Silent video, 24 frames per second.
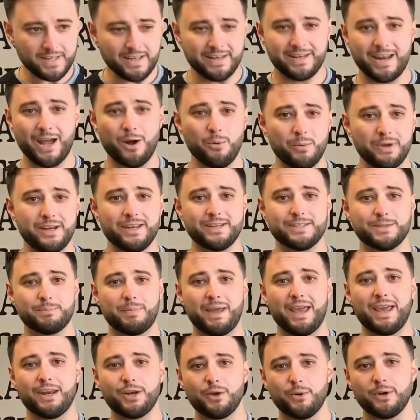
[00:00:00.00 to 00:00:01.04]
Now, when it's
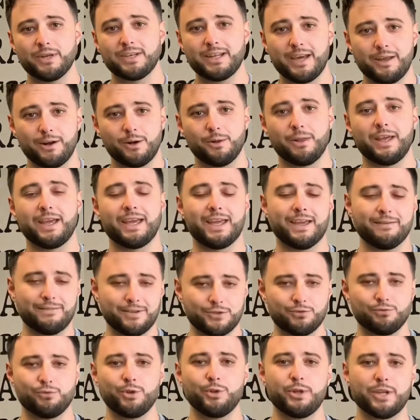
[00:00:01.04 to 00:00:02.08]
pain going down our leg, if
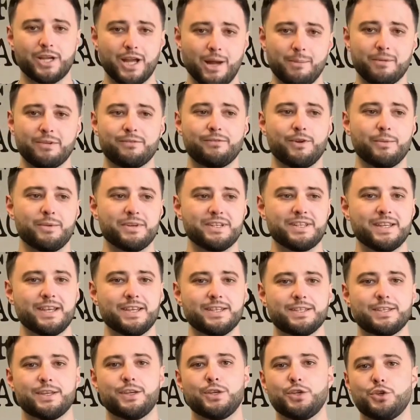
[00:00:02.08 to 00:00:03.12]
it's really coming from a
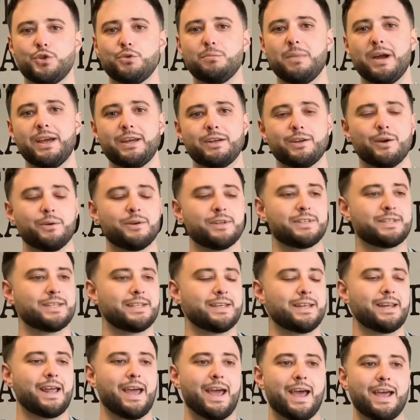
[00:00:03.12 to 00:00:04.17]
disc, you might notice
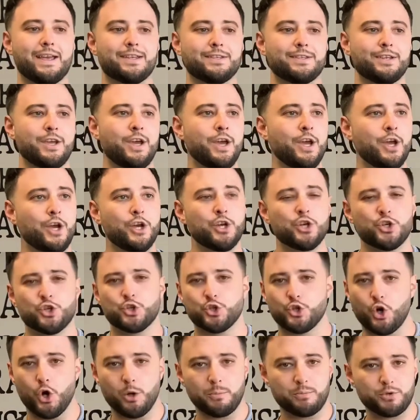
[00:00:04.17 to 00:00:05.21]
it as
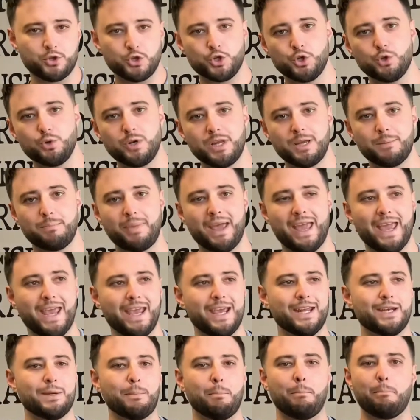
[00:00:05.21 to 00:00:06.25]
sharp shooting
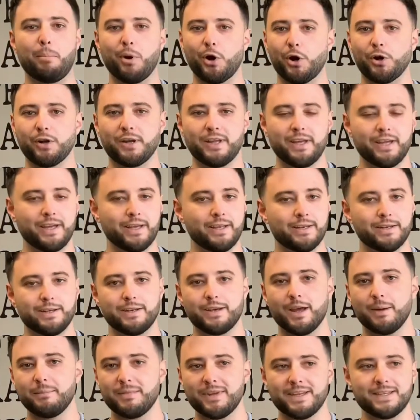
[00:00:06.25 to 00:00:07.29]
pain, burning,
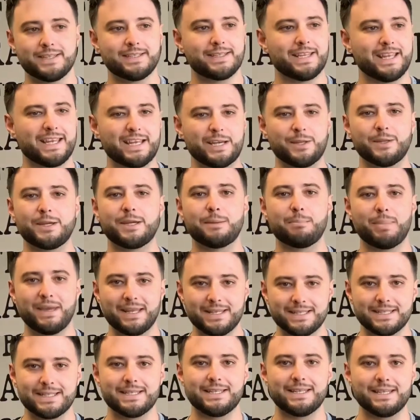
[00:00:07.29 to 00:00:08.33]
numbness, tingling,
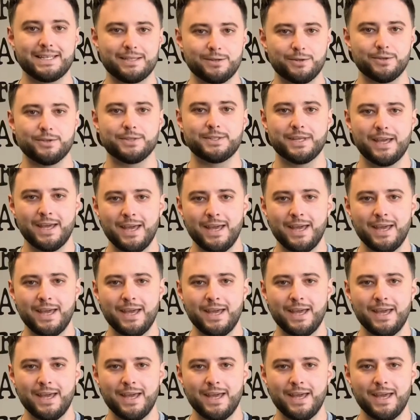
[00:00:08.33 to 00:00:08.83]
pins and needles.